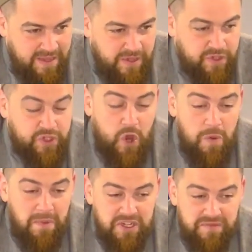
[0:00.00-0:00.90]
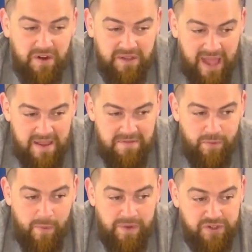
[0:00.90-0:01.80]
So much of our life,
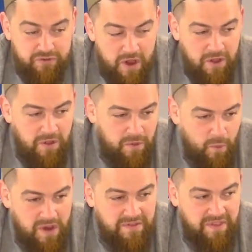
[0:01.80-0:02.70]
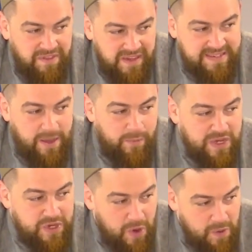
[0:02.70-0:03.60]
when we struggle, one of the things that we
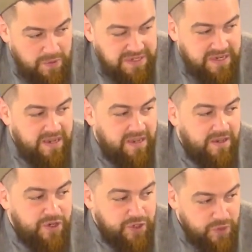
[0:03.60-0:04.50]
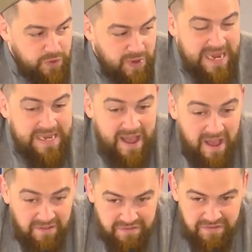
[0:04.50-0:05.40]
don't do
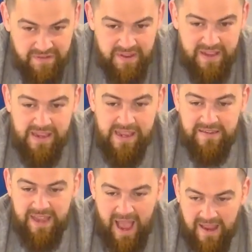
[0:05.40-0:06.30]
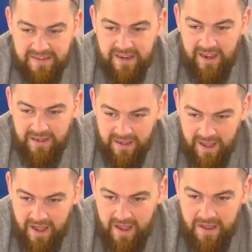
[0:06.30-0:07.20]
enough is ask
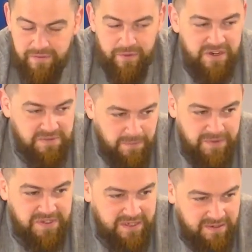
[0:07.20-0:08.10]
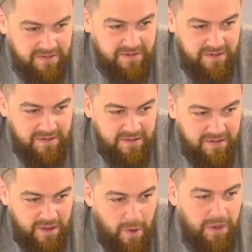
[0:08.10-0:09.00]
Allah for His mercy.
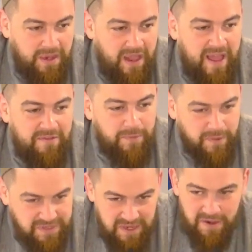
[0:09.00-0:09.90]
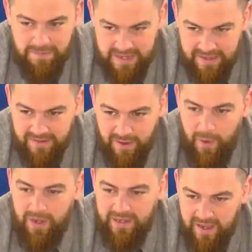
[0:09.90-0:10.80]
Oh Allah, have mercy on me.
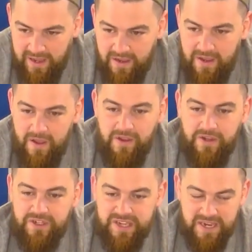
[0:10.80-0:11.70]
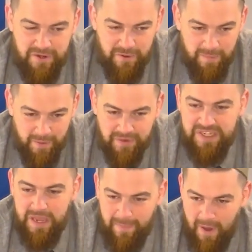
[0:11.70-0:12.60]
Oh Allah, send Your
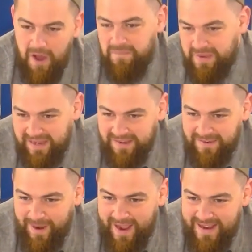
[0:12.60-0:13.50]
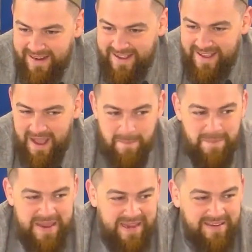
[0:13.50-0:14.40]
mercy upon me, right? I'm
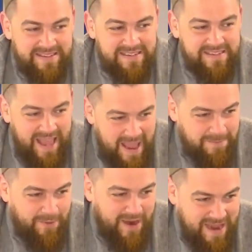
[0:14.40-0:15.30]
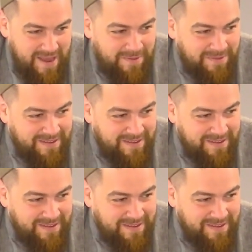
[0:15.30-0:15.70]
being slammed right now,